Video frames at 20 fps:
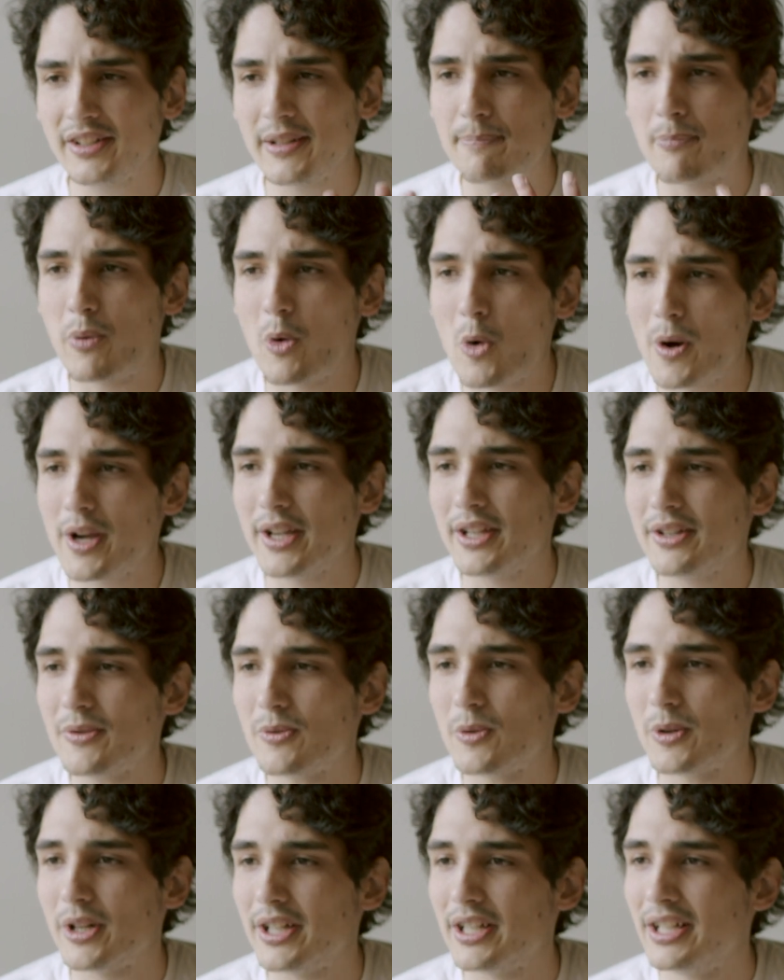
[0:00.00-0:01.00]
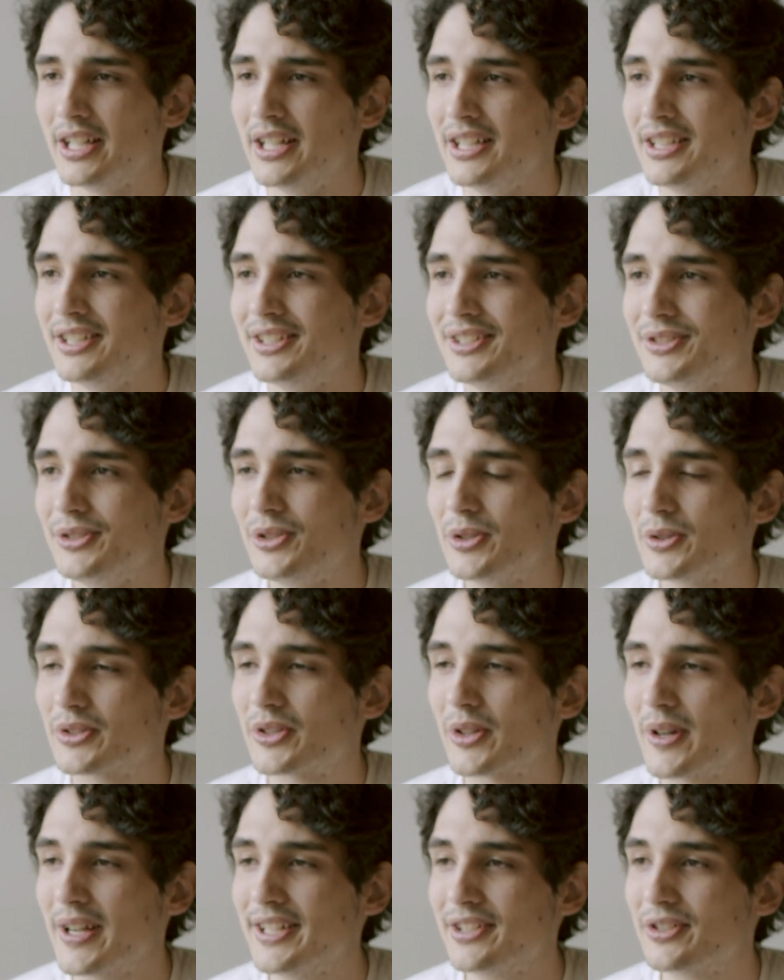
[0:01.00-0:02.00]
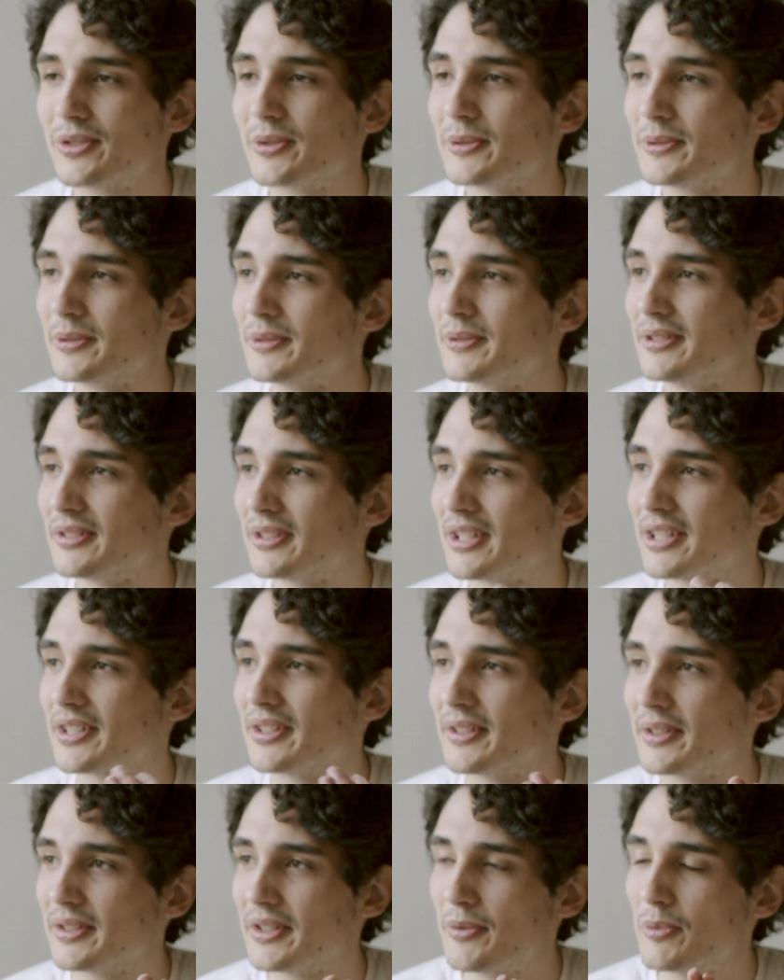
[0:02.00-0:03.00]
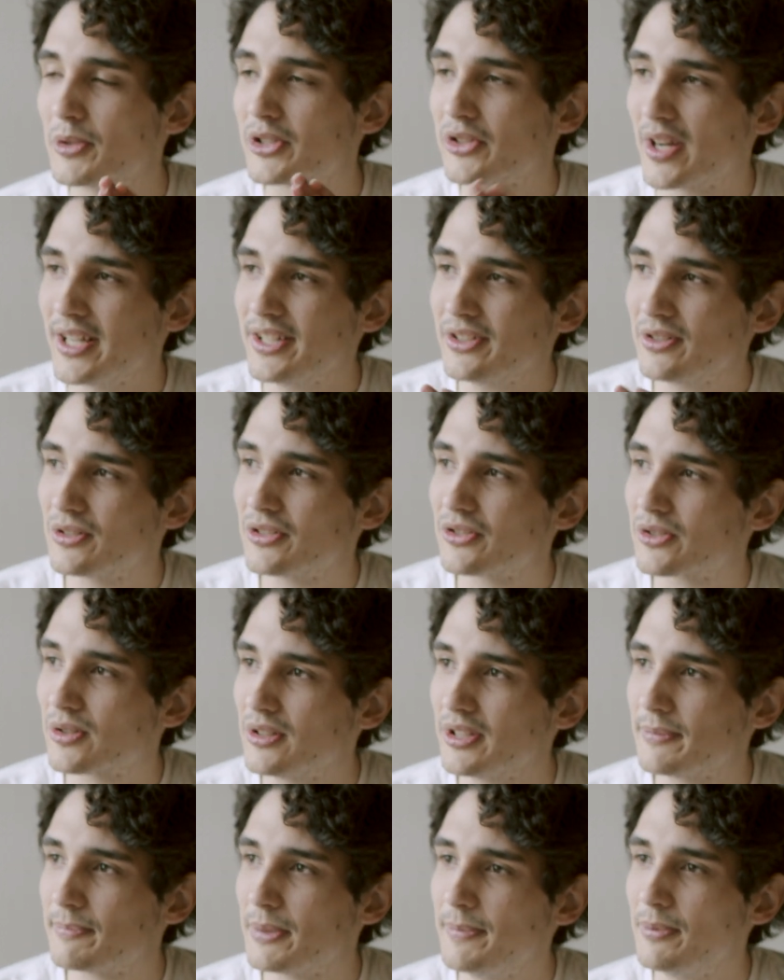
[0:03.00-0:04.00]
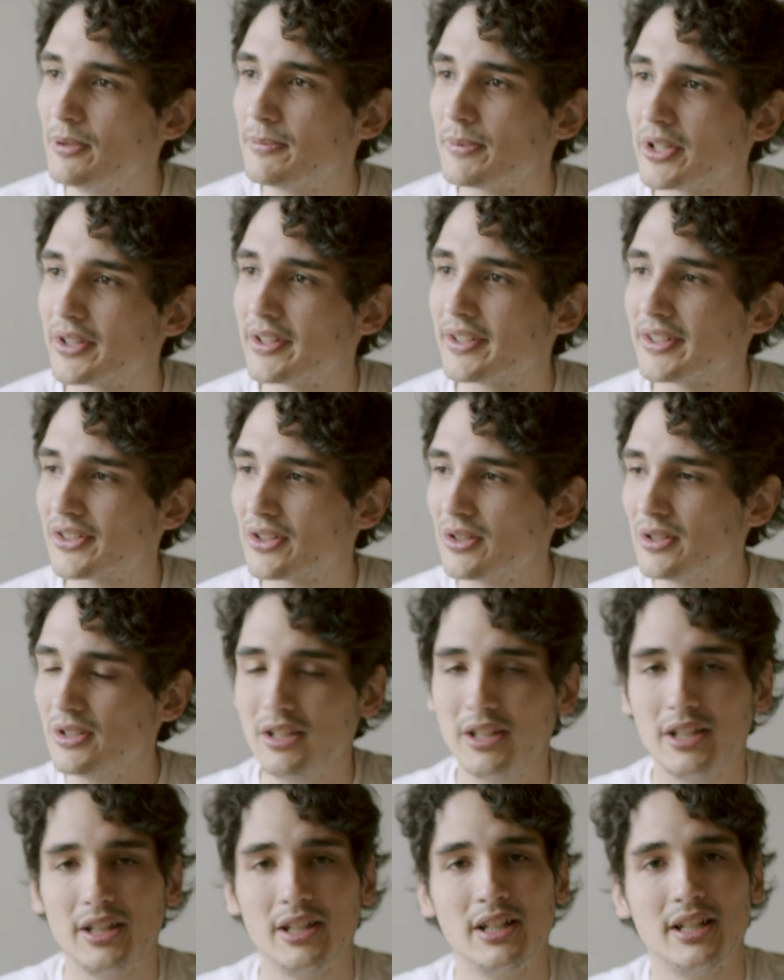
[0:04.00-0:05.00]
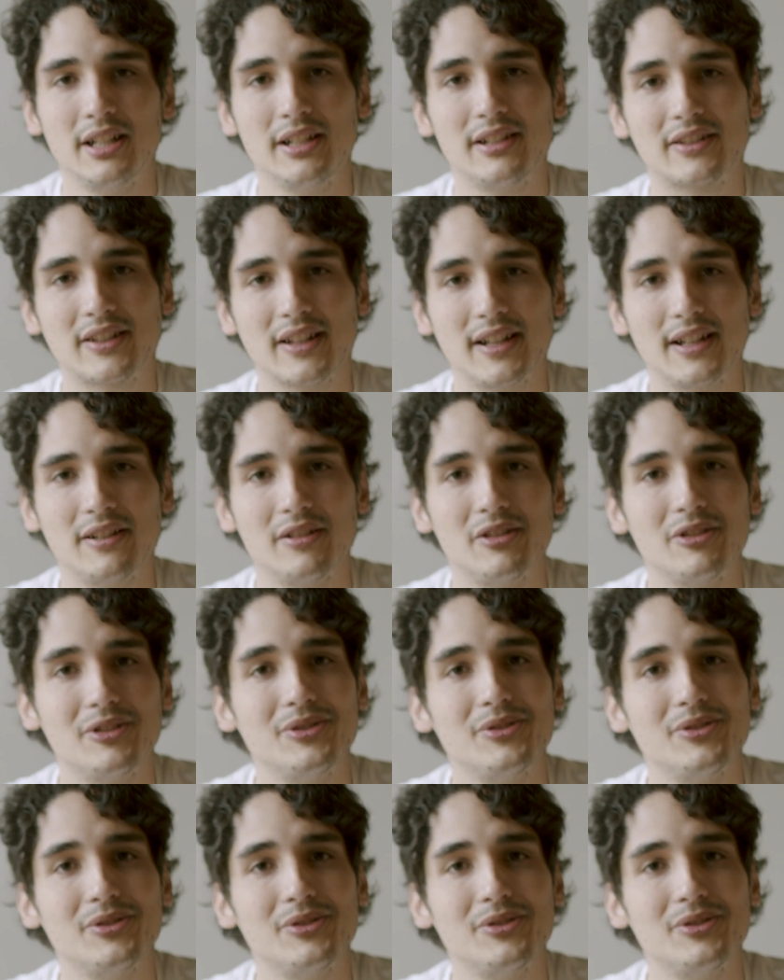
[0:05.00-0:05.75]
point where you're trying to, like, they were trying to control the people, but then suddenly it said,